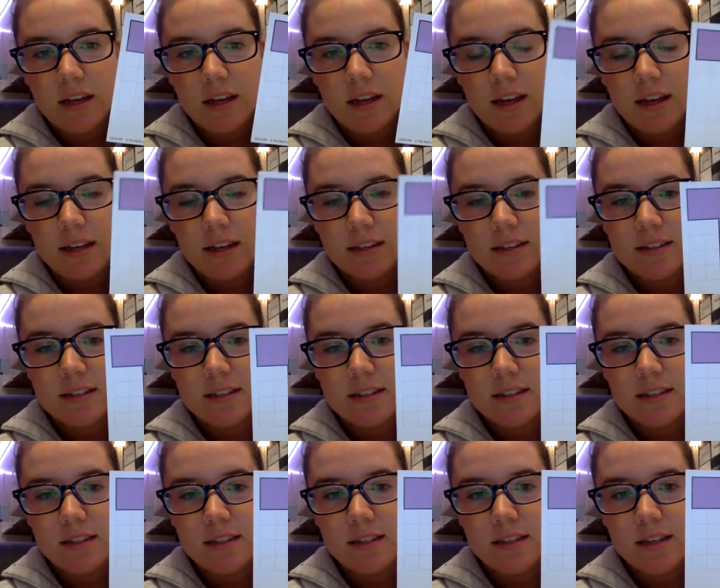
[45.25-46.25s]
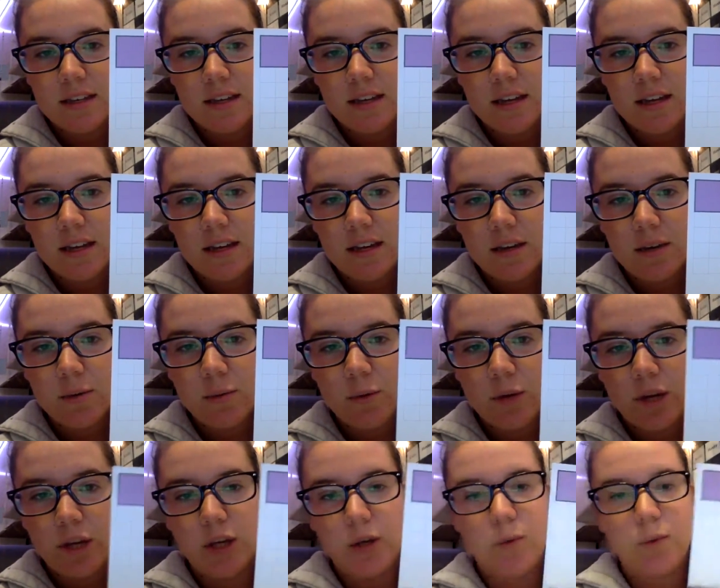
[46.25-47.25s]
and see
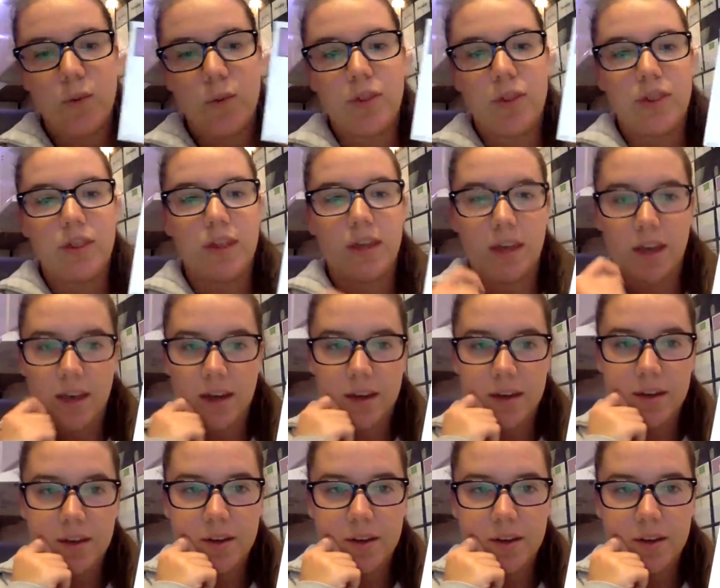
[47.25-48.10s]
what you think.